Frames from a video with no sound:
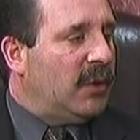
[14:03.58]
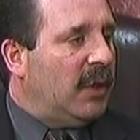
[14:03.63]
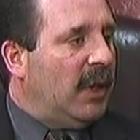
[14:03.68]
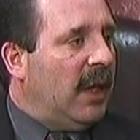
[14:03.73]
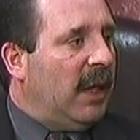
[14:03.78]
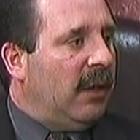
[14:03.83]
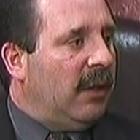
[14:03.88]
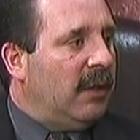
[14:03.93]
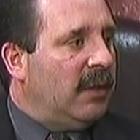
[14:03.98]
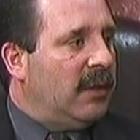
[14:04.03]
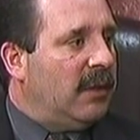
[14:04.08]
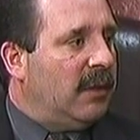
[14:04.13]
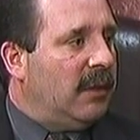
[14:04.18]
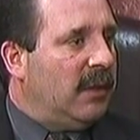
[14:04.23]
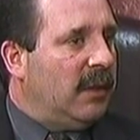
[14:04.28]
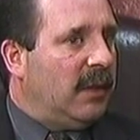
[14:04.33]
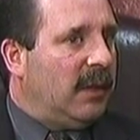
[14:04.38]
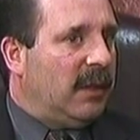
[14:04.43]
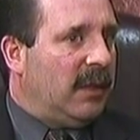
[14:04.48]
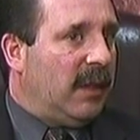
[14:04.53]
letter
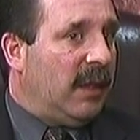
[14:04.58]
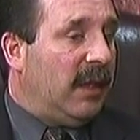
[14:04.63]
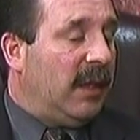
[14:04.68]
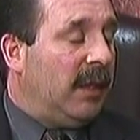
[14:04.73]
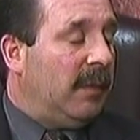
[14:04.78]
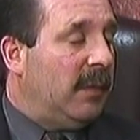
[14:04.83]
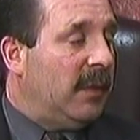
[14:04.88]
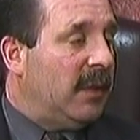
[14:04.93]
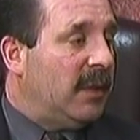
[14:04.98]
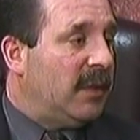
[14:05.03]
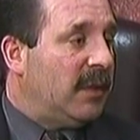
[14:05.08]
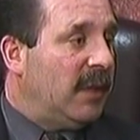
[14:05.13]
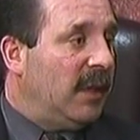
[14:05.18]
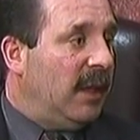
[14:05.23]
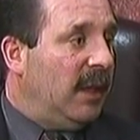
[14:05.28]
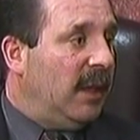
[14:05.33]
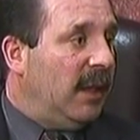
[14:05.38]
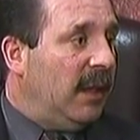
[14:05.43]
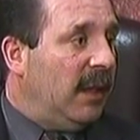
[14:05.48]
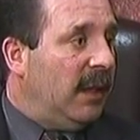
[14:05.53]
to them is
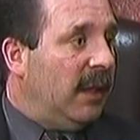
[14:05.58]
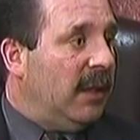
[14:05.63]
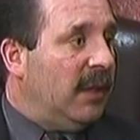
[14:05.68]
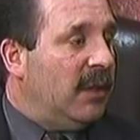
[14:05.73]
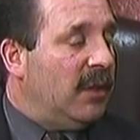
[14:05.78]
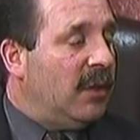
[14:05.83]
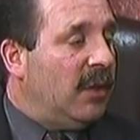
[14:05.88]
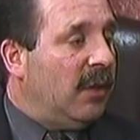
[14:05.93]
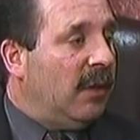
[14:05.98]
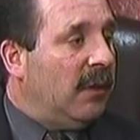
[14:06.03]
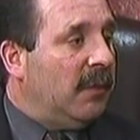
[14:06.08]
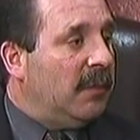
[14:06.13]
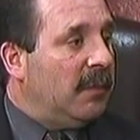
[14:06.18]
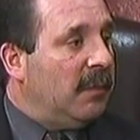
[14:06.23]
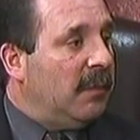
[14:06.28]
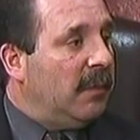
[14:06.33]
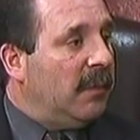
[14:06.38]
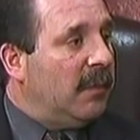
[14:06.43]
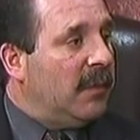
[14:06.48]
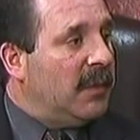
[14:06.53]

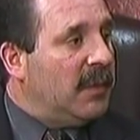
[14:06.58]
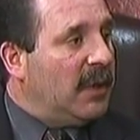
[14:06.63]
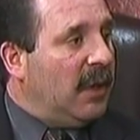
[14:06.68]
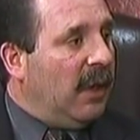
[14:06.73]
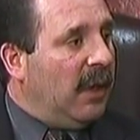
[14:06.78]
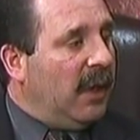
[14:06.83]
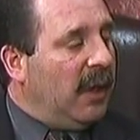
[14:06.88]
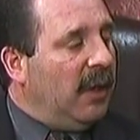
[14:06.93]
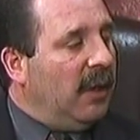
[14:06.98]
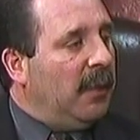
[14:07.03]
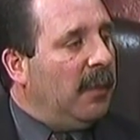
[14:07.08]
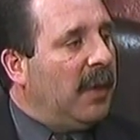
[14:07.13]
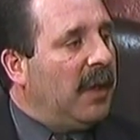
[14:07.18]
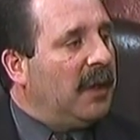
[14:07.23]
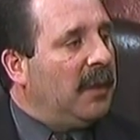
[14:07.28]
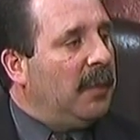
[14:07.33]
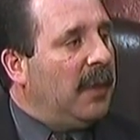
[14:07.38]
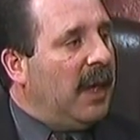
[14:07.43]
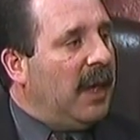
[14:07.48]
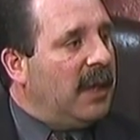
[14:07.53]
sorry to hear
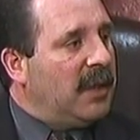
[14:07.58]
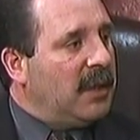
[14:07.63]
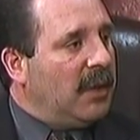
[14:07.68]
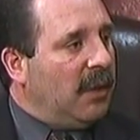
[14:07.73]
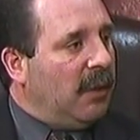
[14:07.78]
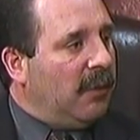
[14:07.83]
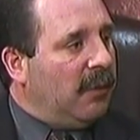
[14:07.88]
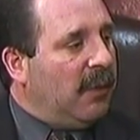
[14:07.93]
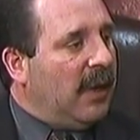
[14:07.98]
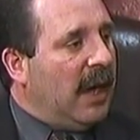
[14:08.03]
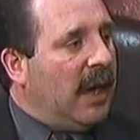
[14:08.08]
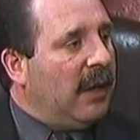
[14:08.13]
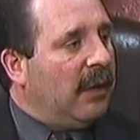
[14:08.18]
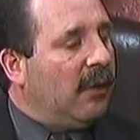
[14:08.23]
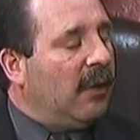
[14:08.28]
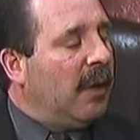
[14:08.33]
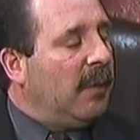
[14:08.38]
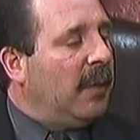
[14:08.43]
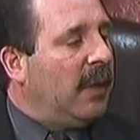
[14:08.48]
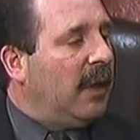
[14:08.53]
about the passing of your
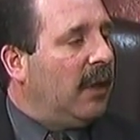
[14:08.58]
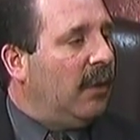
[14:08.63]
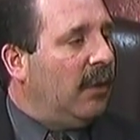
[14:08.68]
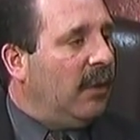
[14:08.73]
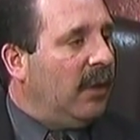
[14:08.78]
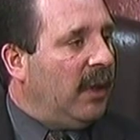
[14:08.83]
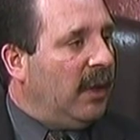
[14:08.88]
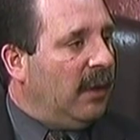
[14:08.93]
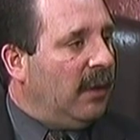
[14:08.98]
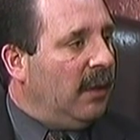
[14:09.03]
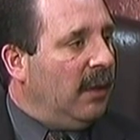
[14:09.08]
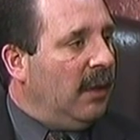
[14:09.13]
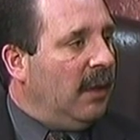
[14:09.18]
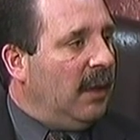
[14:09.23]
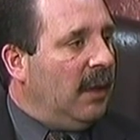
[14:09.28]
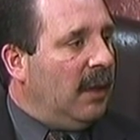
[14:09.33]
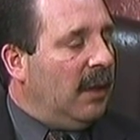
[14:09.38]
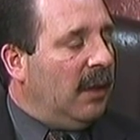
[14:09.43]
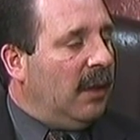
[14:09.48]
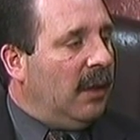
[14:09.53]
father. I'm including
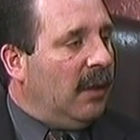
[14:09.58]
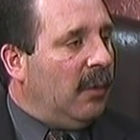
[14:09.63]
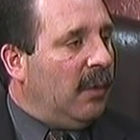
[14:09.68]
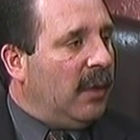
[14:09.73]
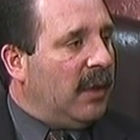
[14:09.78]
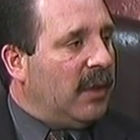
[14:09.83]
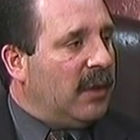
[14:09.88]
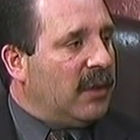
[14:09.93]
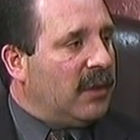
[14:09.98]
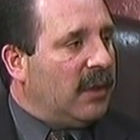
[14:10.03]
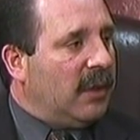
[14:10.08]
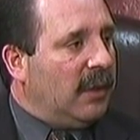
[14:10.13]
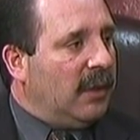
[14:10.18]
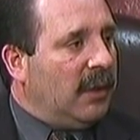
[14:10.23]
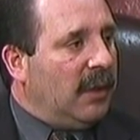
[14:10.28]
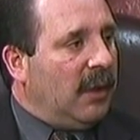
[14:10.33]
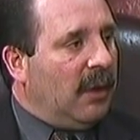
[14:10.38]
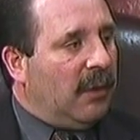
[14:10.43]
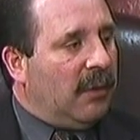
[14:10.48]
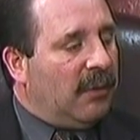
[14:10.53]
with his,
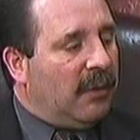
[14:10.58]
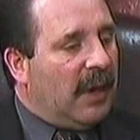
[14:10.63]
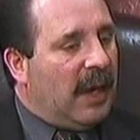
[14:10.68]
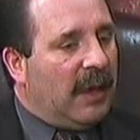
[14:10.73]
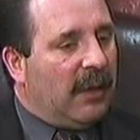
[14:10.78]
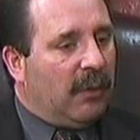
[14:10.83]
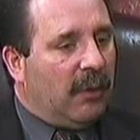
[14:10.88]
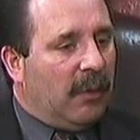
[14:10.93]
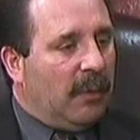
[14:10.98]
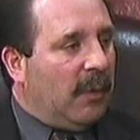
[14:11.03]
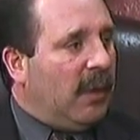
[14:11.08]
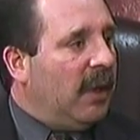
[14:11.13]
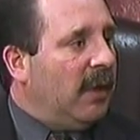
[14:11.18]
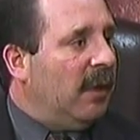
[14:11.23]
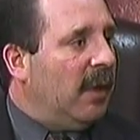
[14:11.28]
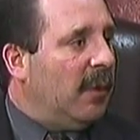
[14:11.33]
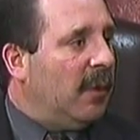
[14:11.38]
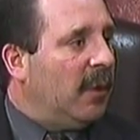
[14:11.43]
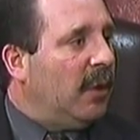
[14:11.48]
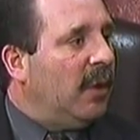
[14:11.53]
father or
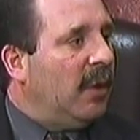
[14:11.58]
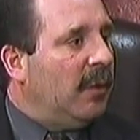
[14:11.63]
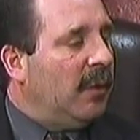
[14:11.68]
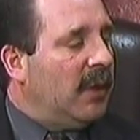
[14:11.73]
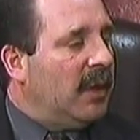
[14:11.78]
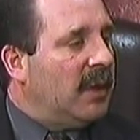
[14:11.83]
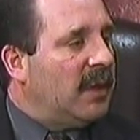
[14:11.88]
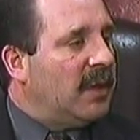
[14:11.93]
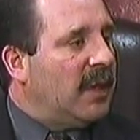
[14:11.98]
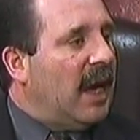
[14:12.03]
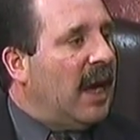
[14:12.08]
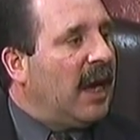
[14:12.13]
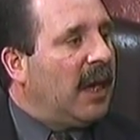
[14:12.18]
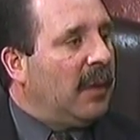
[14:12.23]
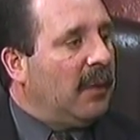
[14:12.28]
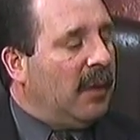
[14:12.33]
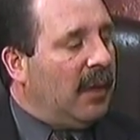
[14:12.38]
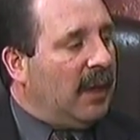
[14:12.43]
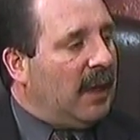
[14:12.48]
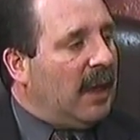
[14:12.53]
mother. I'm including with this
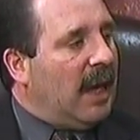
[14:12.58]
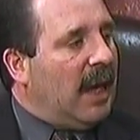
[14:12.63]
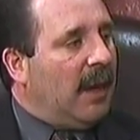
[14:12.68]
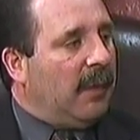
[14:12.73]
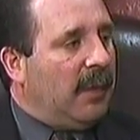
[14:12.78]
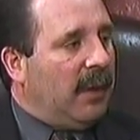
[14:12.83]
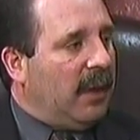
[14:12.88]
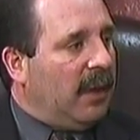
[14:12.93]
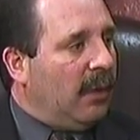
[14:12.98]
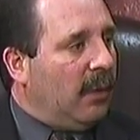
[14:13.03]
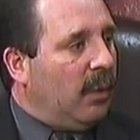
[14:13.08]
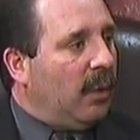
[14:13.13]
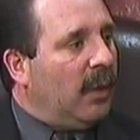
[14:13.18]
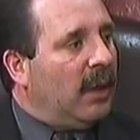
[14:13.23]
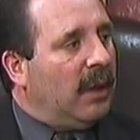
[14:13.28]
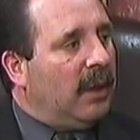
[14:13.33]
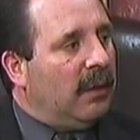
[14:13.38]
document a copy of the will.